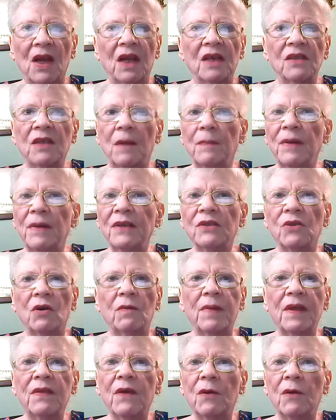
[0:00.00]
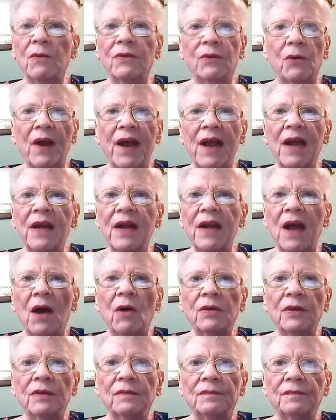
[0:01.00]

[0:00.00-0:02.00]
Somebody's going to be there with their hand out.